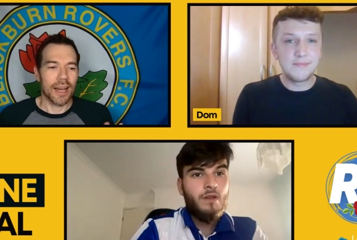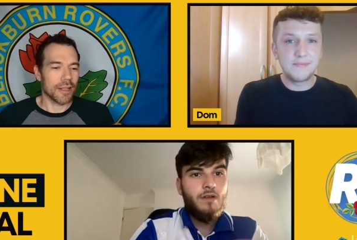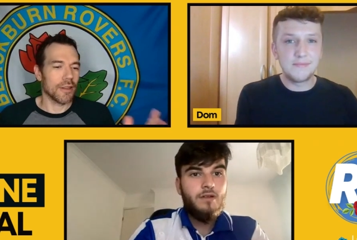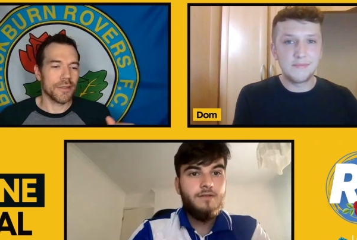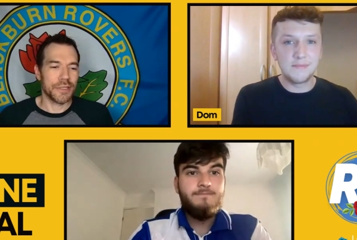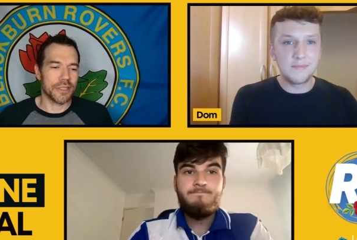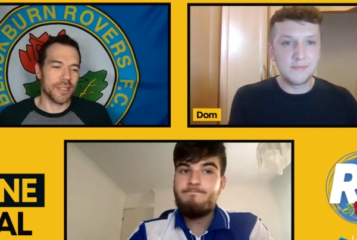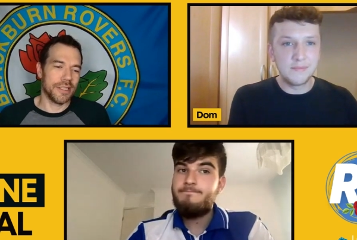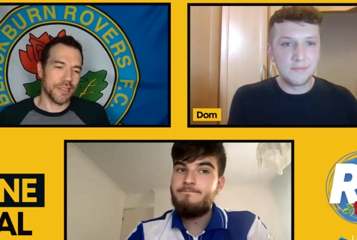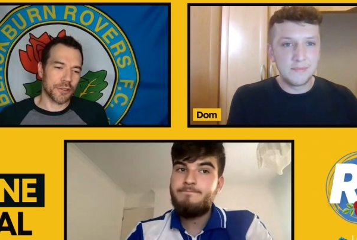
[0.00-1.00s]
Speaker 1: I'd love your
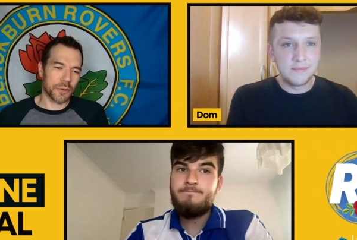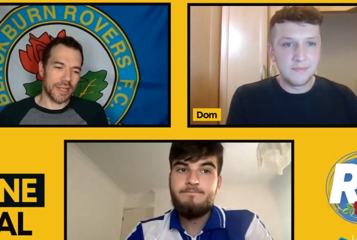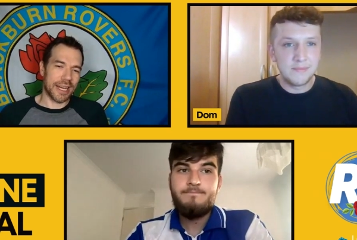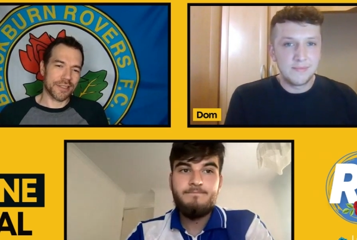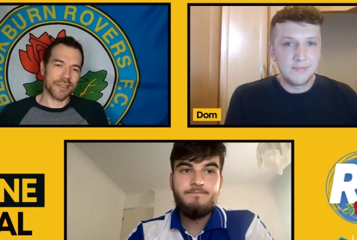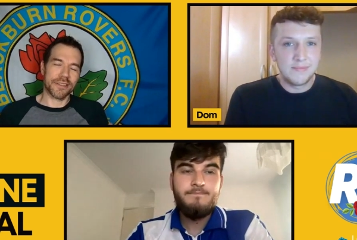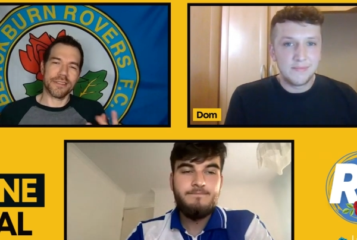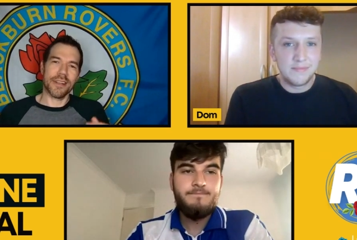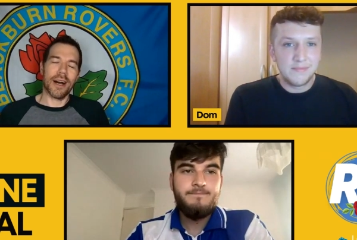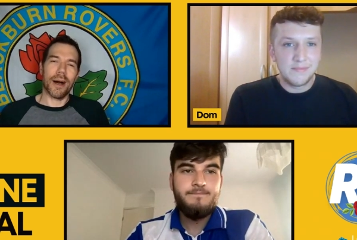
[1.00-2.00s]
initial reactions.
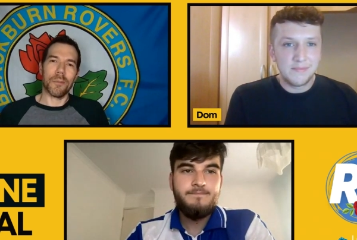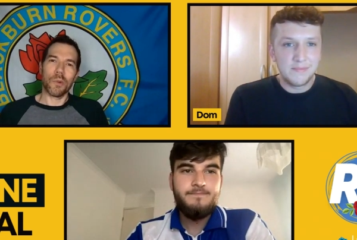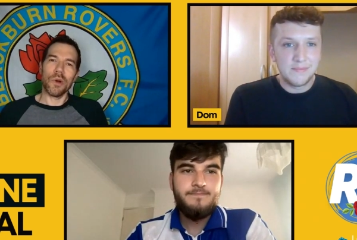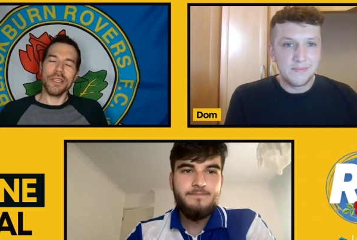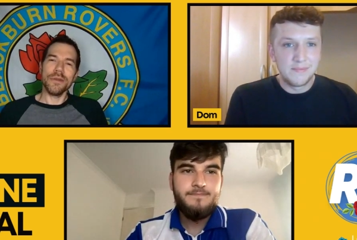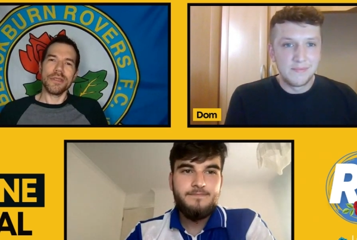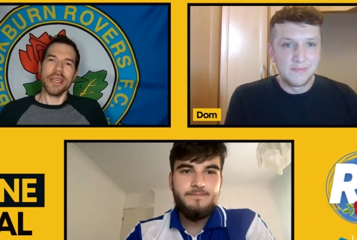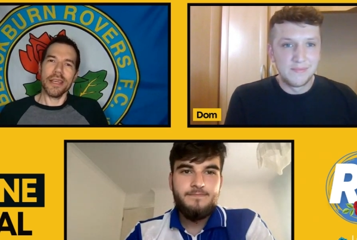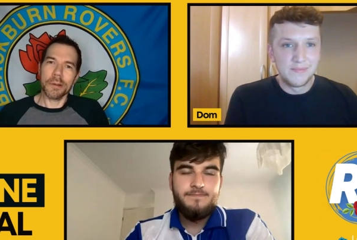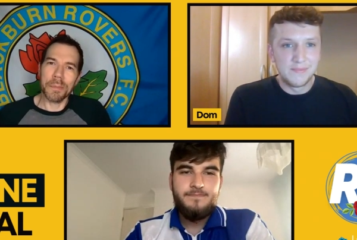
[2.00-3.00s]
Dom, what do you
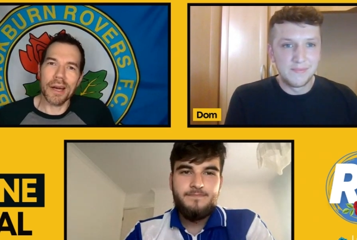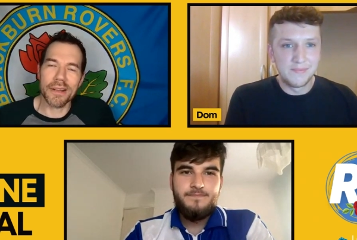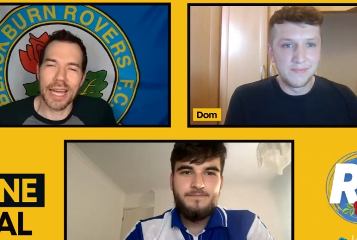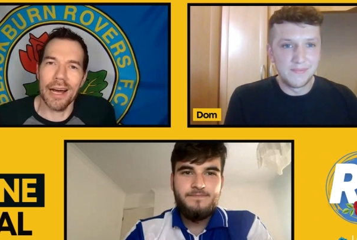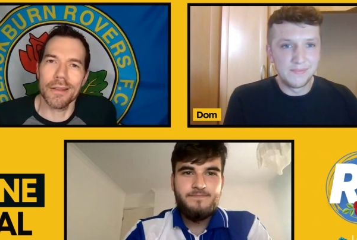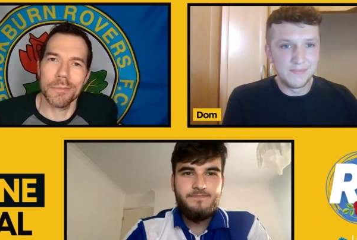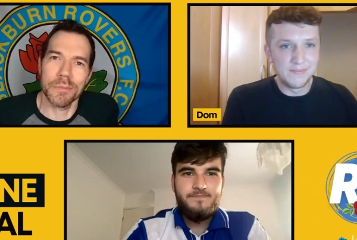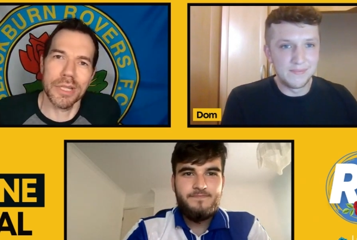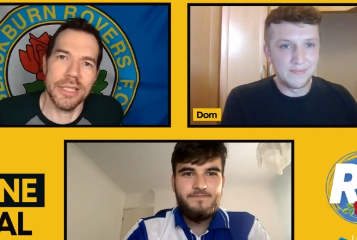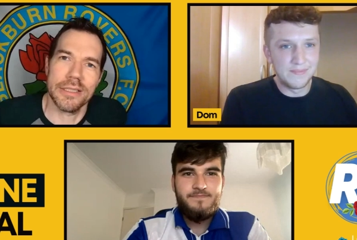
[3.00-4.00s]
think about Callum
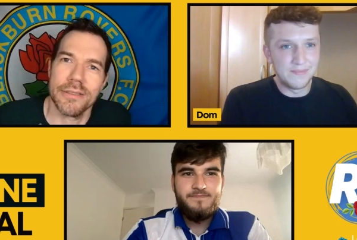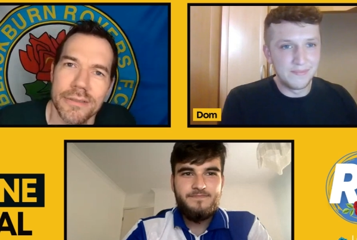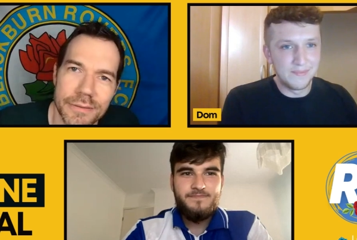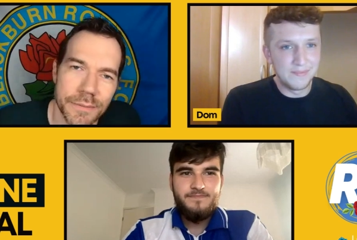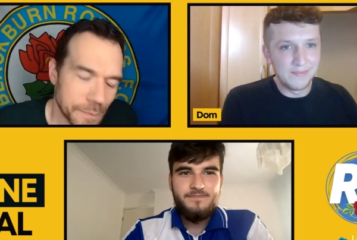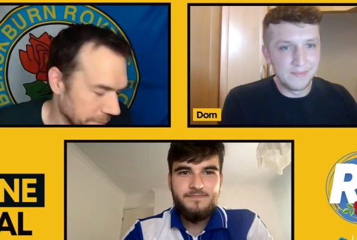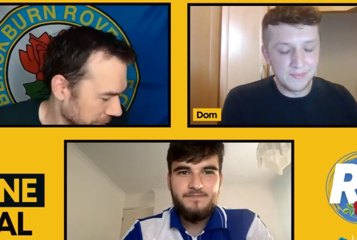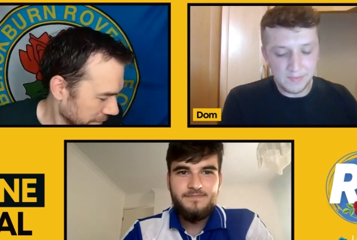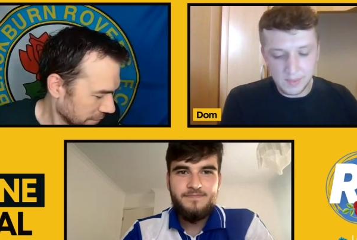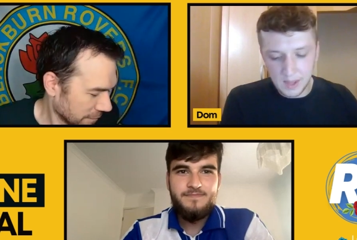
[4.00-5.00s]
Brittain?
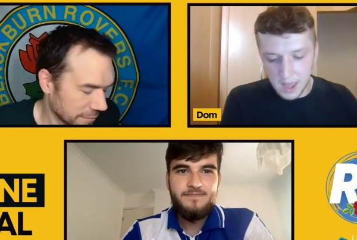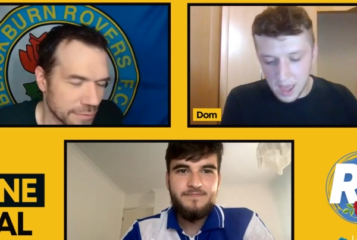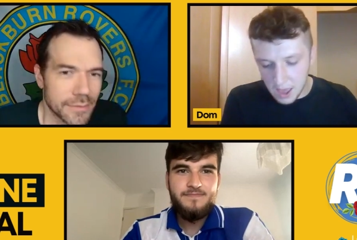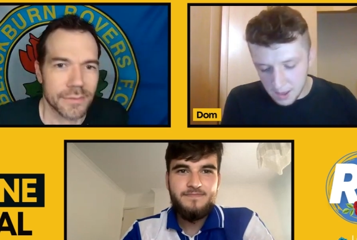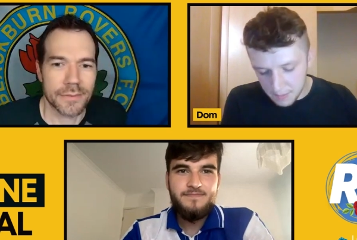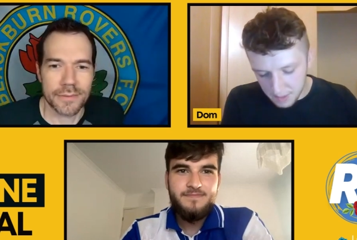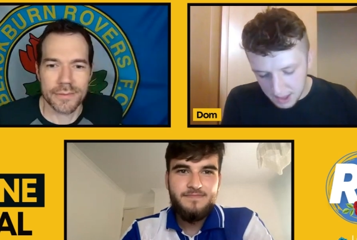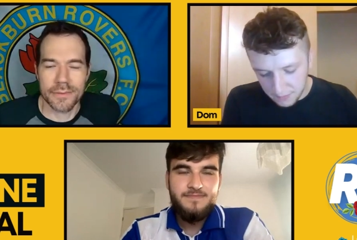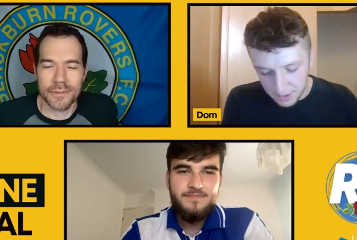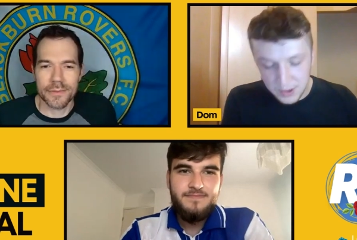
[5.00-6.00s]
Speaker 2: Um,
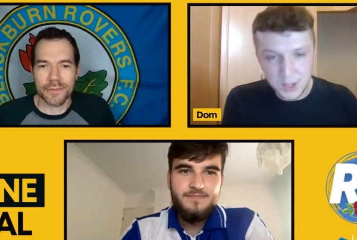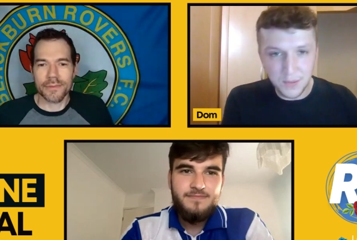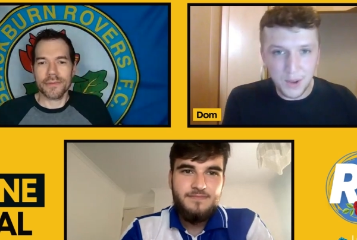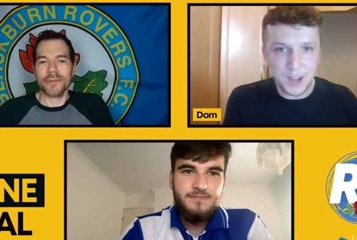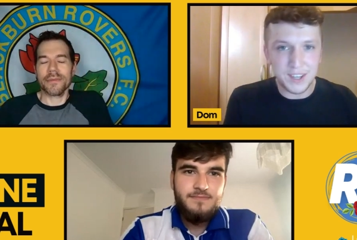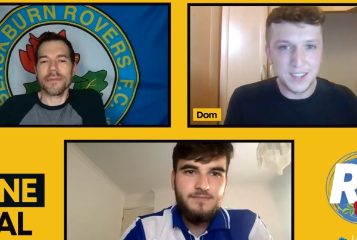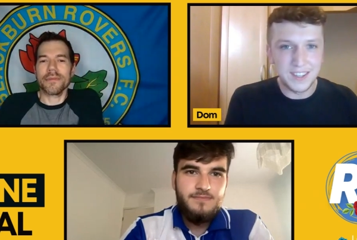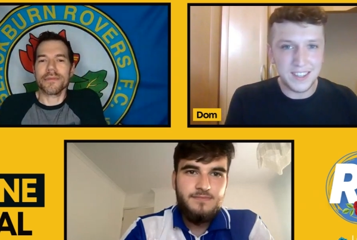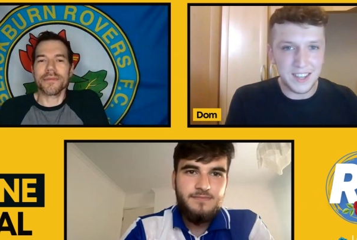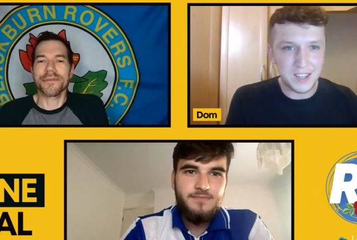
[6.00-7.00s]
it fills the void.
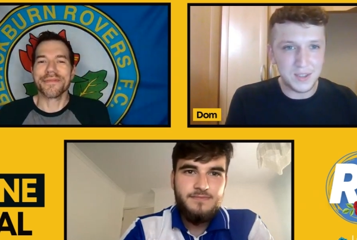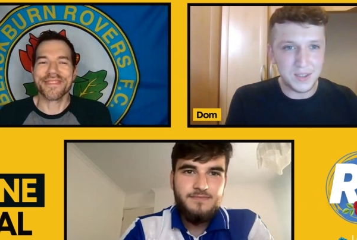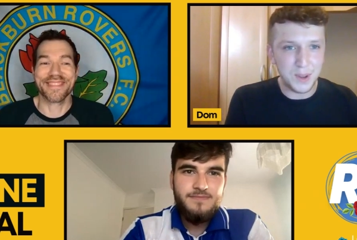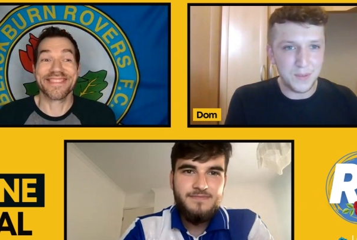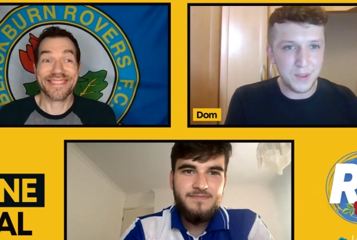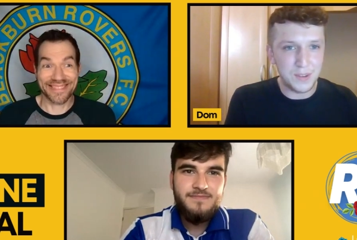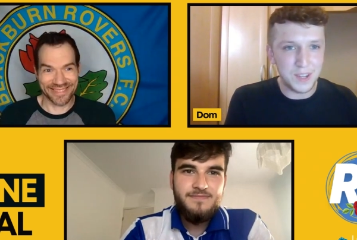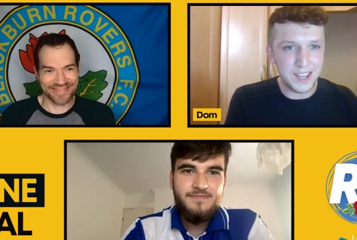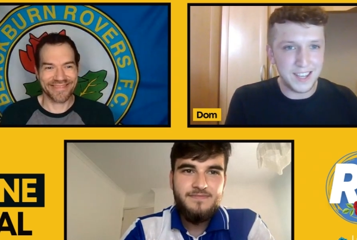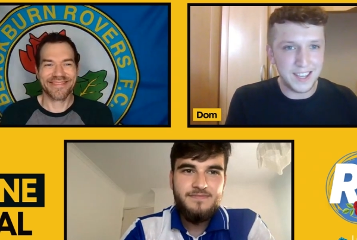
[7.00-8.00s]
That's what it
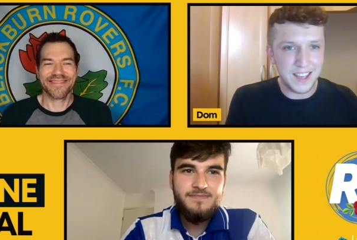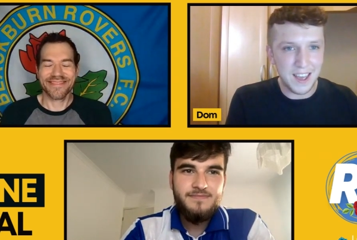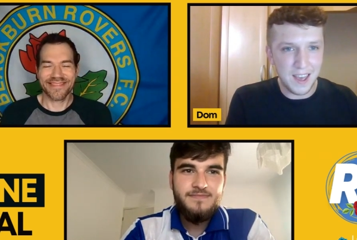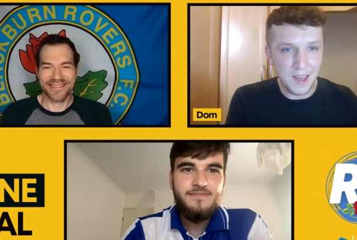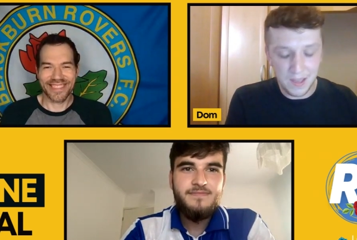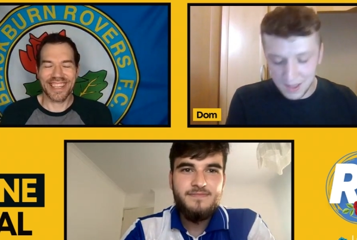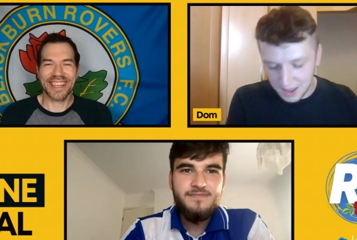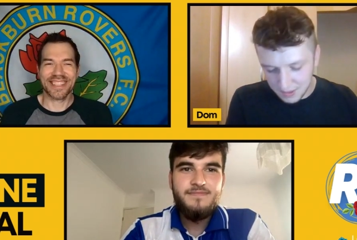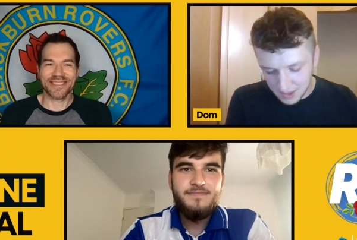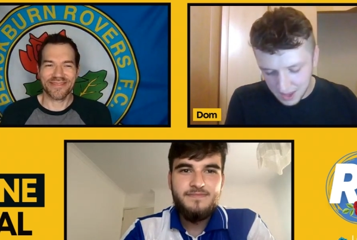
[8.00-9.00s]
feels like. Uh,
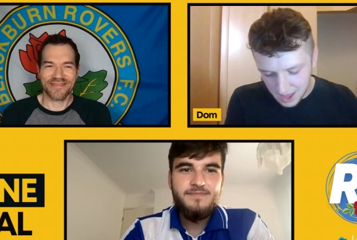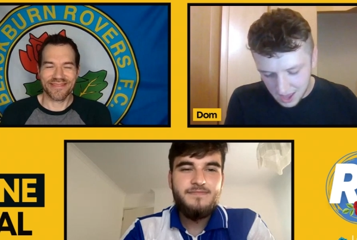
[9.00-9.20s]
yeah. it,